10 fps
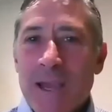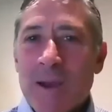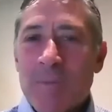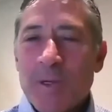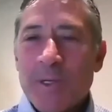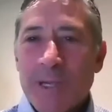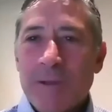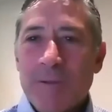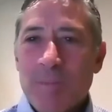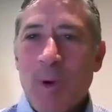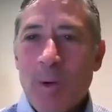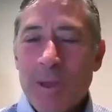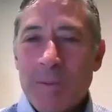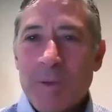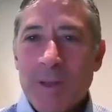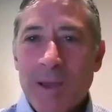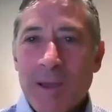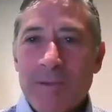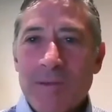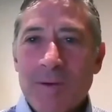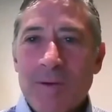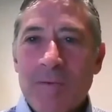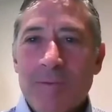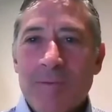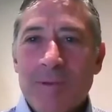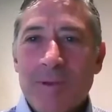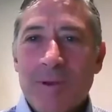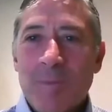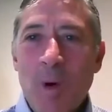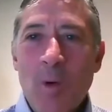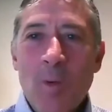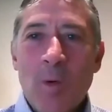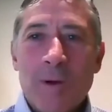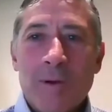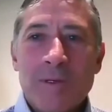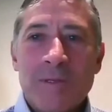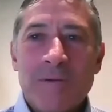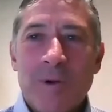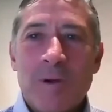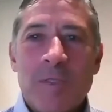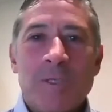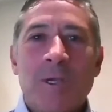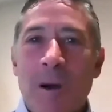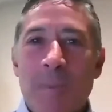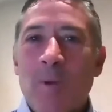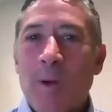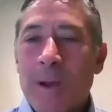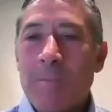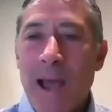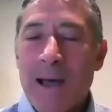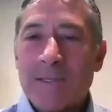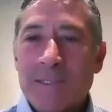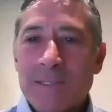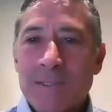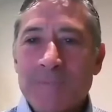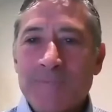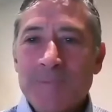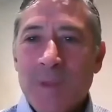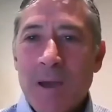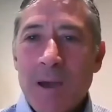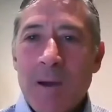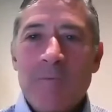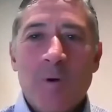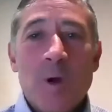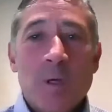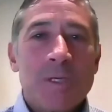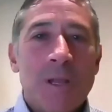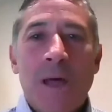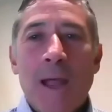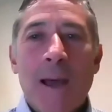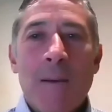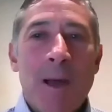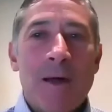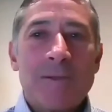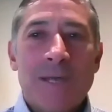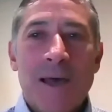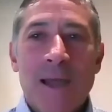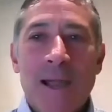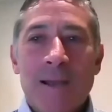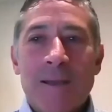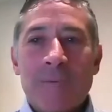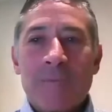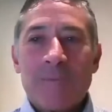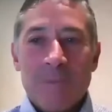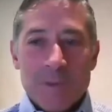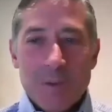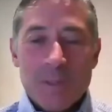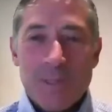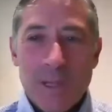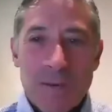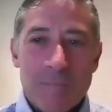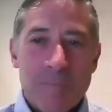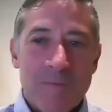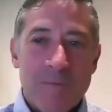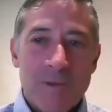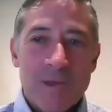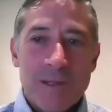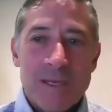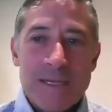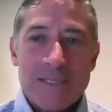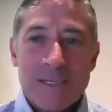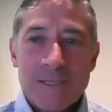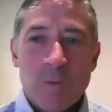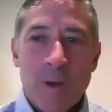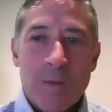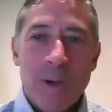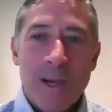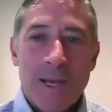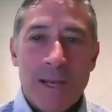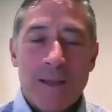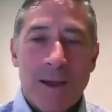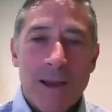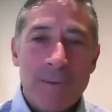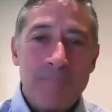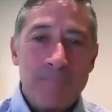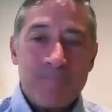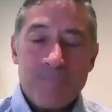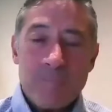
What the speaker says: at your particular polling place. So, poll workers and voters should all be wearing masks. Voters should line up outside and be physically distanced while they're waiting in line